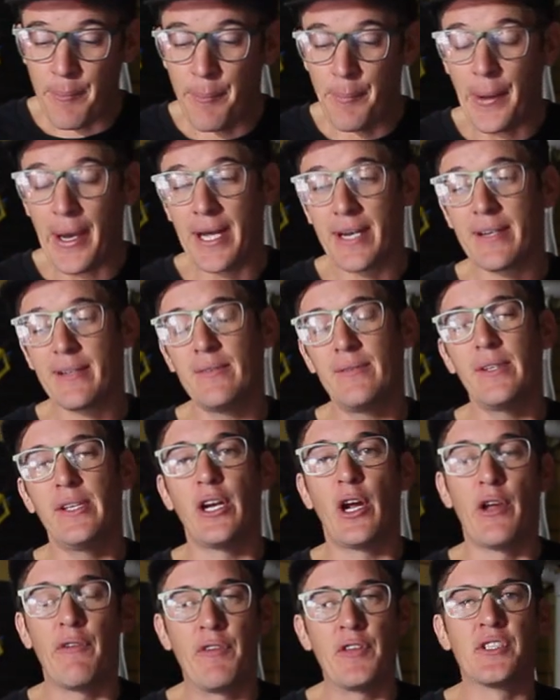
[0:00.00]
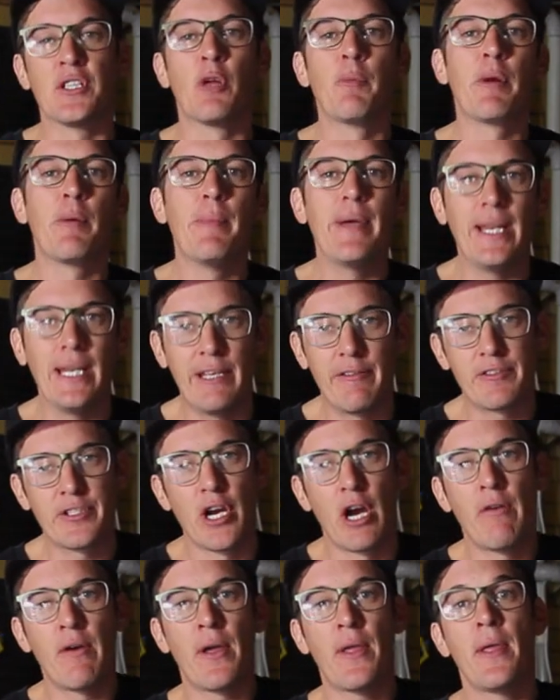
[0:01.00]
but you know, if there's a little bit of meat left
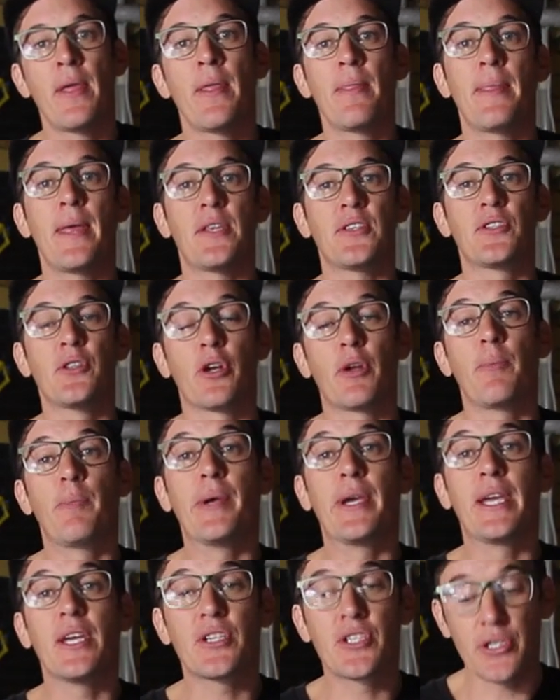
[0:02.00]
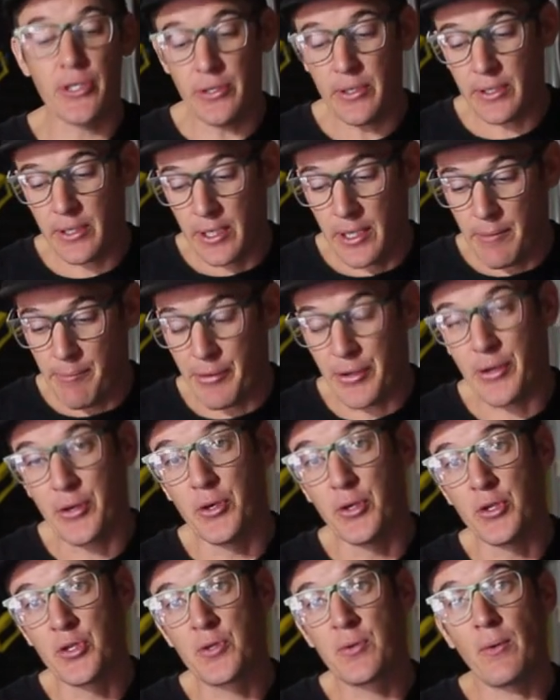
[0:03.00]
over, that's not a big issue
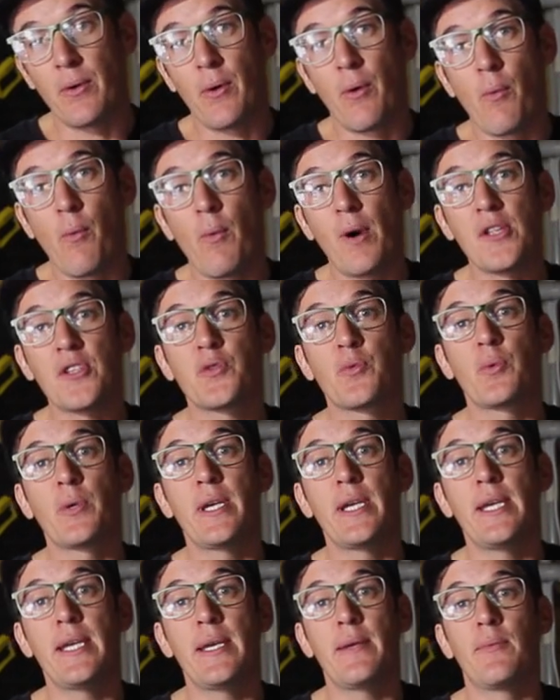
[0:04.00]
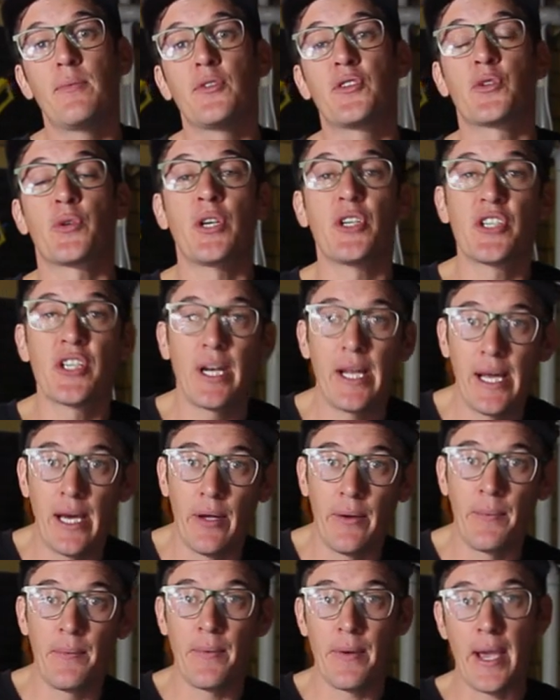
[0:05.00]
because once we stretch it
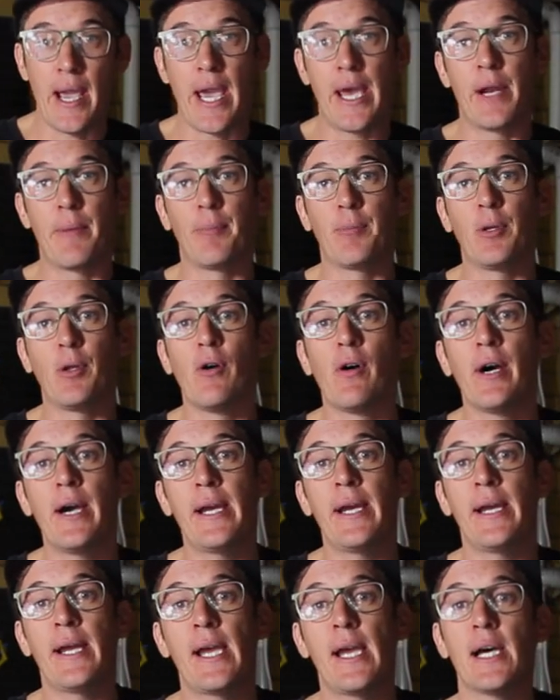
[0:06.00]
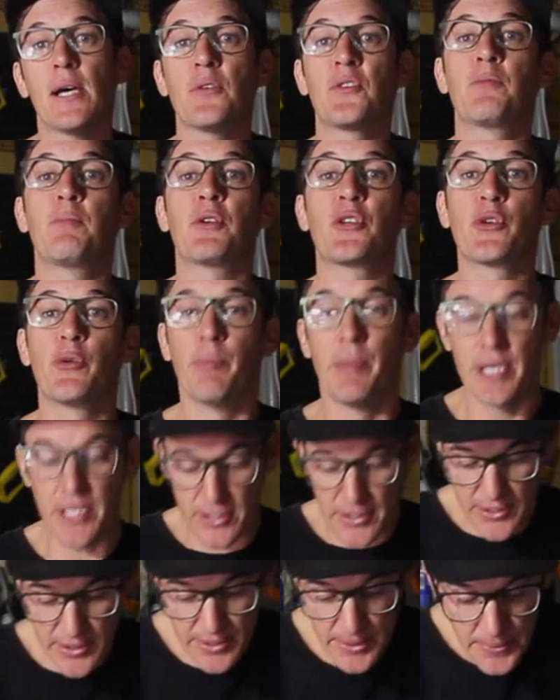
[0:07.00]
out and apply our special
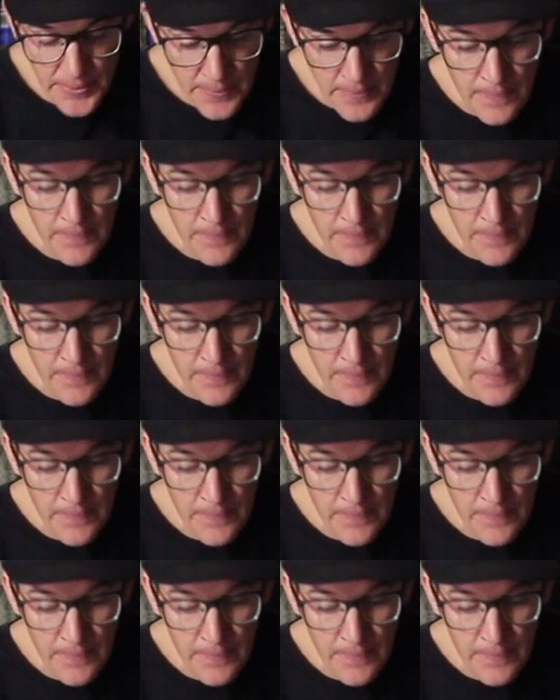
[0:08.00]
mix,